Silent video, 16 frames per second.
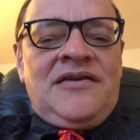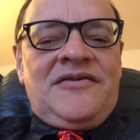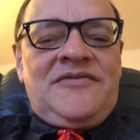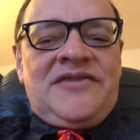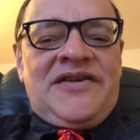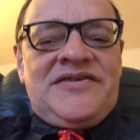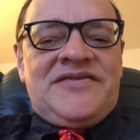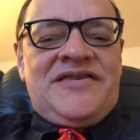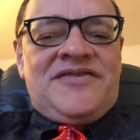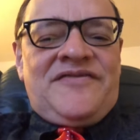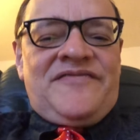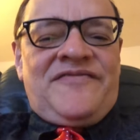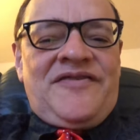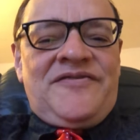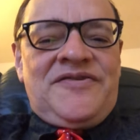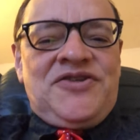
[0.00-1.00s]
okay, so that's a
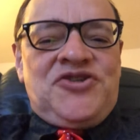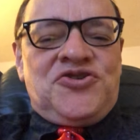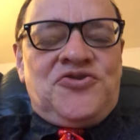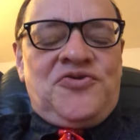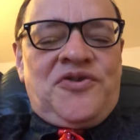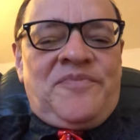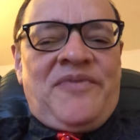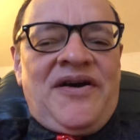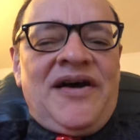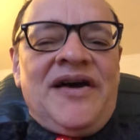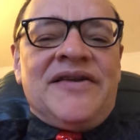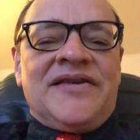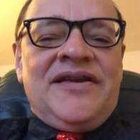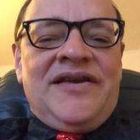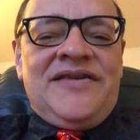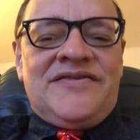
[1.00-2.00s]
very short
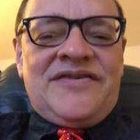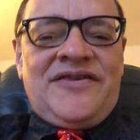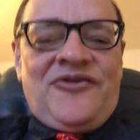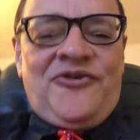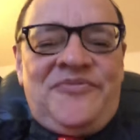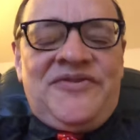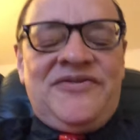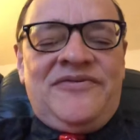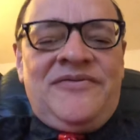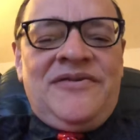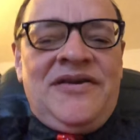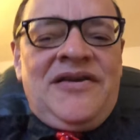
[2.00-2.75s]
podcast. I hope to